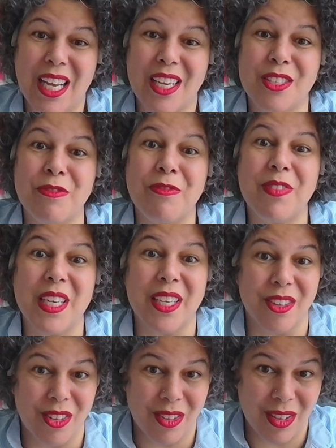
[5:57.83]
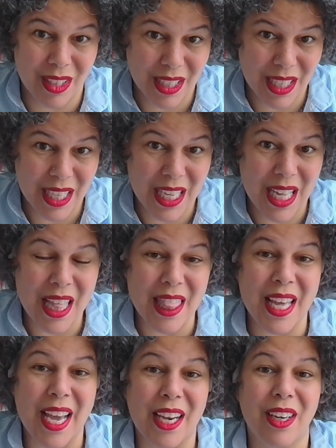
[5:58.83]
to feel
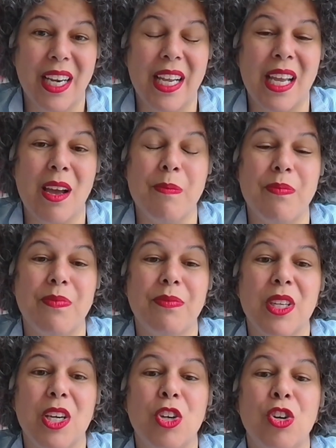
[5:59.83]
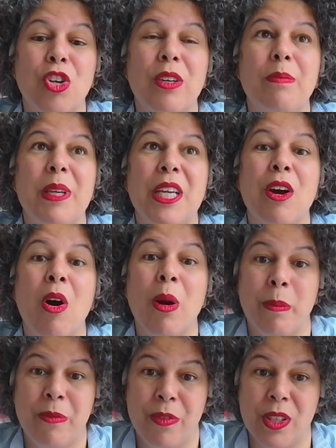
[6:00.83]
that could be
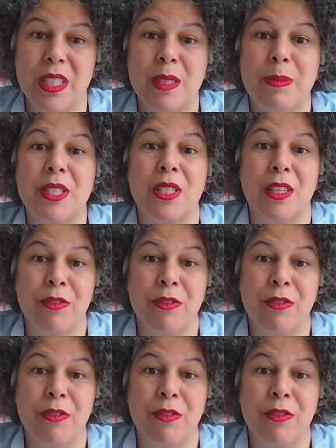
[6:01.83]
harmful, especially